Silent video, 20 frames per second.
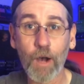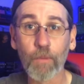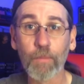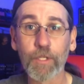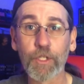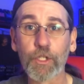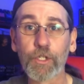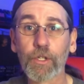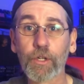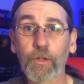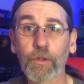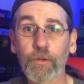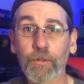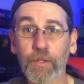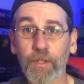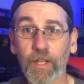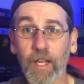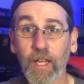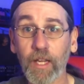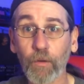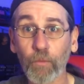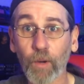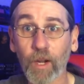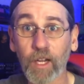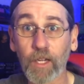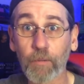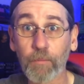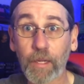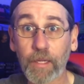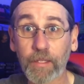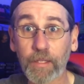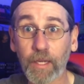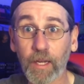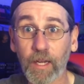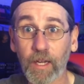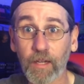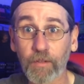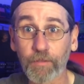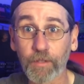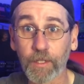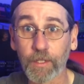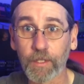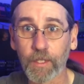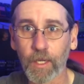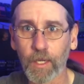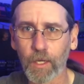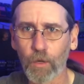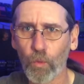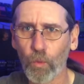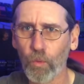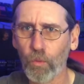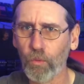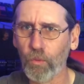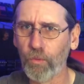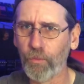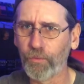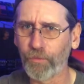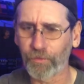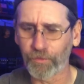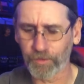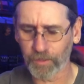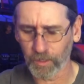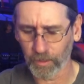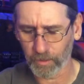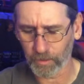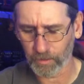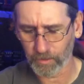much sugar do they recommend you have in a day? Oof, duh.